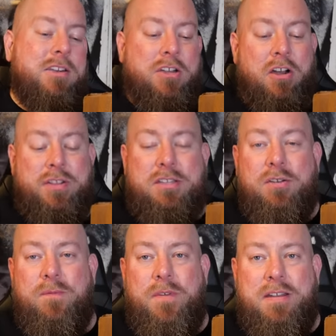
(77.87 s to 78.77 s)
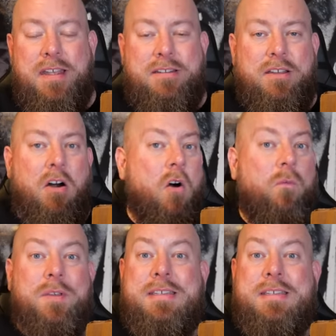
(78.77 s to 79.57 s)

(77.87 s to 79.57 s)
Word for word: turn the 250 into hopefully